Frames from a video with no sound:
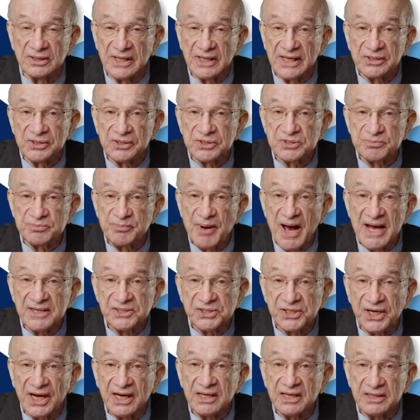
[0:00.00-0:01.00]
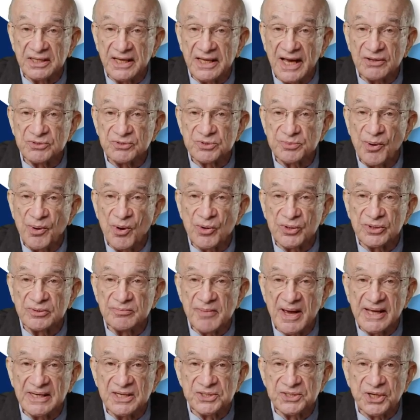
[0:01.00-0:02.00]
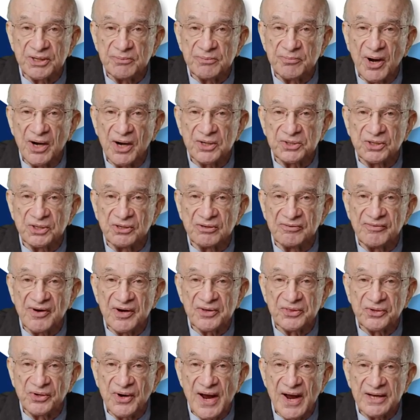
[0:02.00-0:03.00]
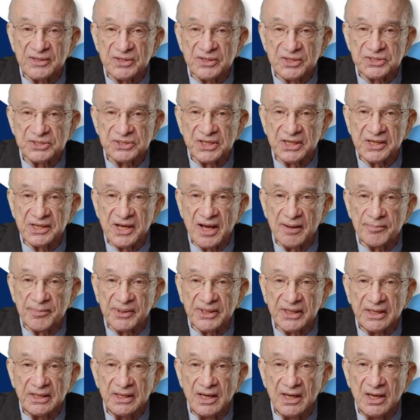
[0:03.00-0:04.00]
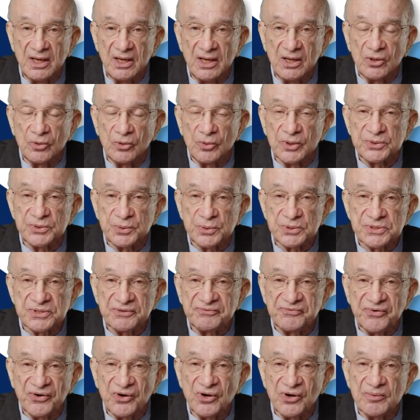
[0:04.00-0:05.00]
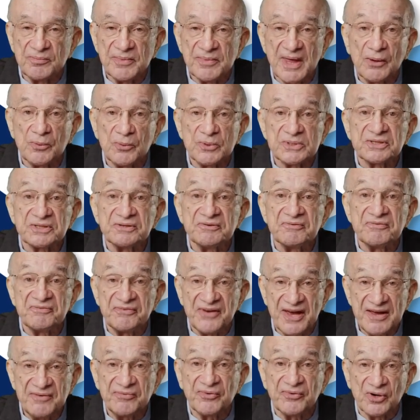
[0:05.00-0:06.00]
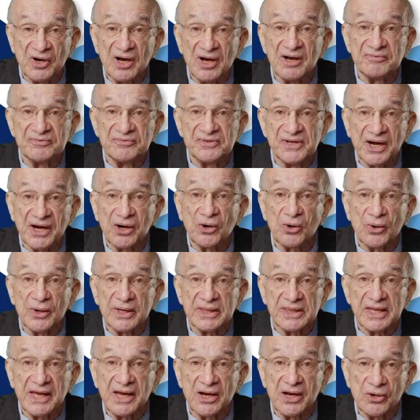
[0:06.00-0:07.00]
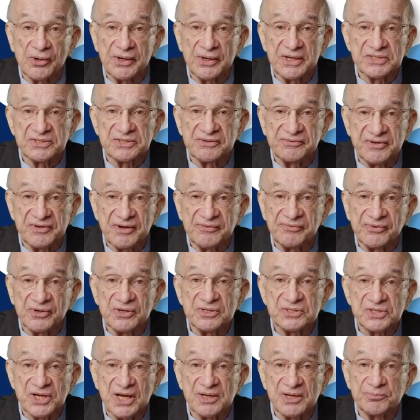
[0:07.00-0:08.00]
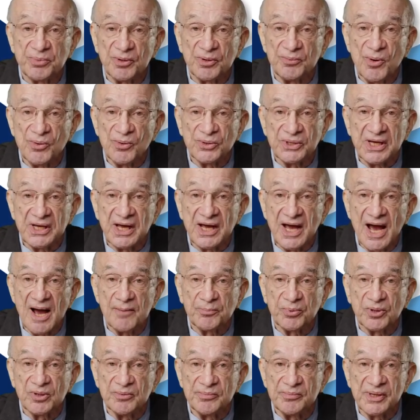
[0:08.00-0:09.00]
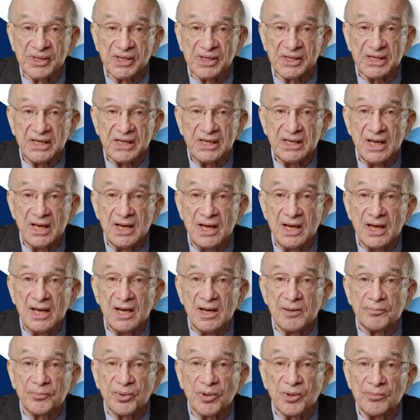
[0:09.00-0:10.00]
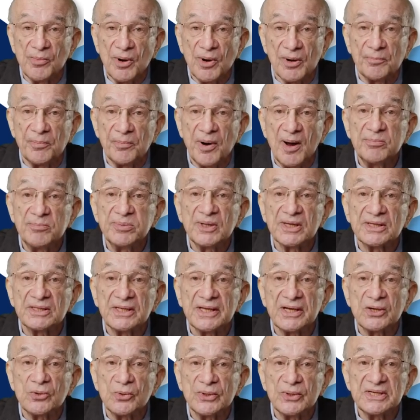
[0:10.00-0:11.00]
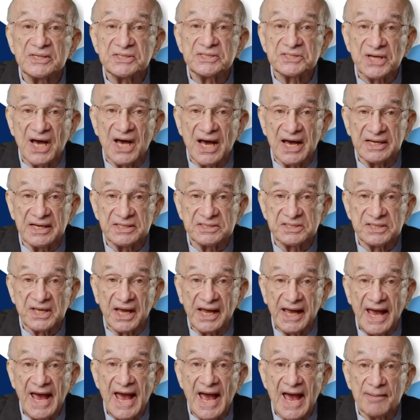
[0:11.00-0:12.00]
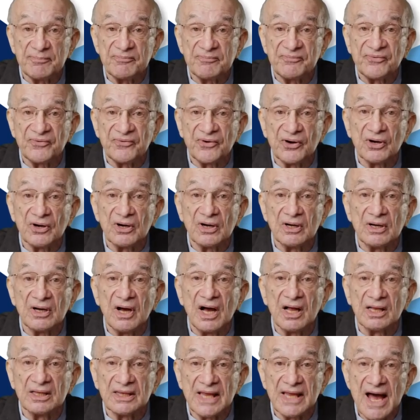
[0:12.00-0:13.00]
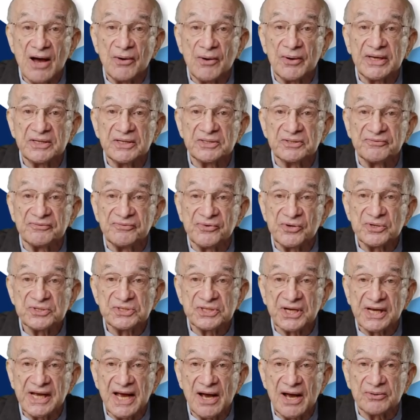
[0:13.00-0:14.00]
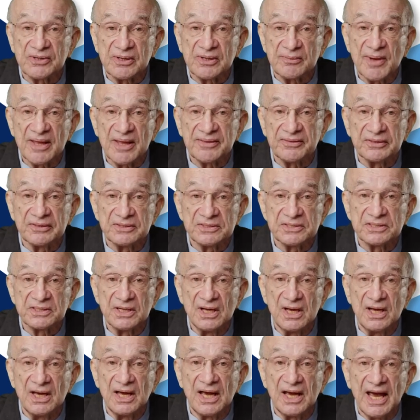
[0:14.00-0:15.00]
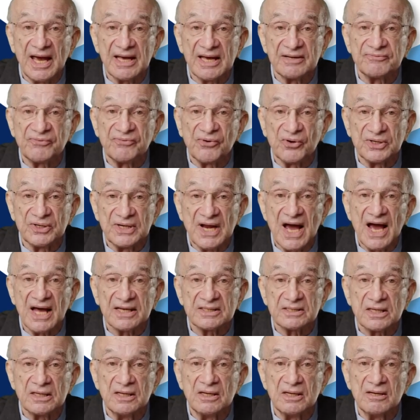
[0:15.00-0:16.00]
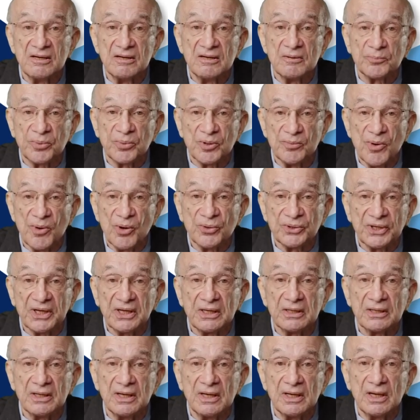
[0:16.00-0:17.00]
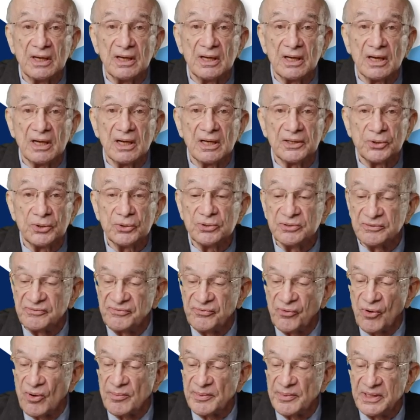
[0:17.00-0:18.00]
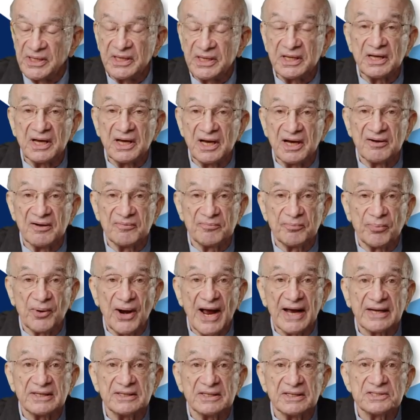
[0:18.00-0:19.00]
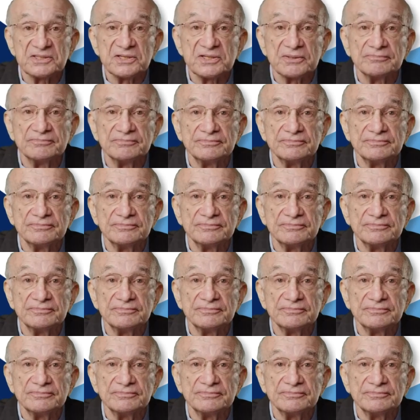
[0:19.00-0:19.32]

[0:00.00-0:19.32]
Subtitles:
Leonard Spacek, the outspoken managing partner of Arthur Andersen and Company, which was a firm that was in favor of narrowing the areas of difference and promoting comparability, publicly criticized the CAP for allowing diverse accounting methods and for not promoting a uniformity of practice.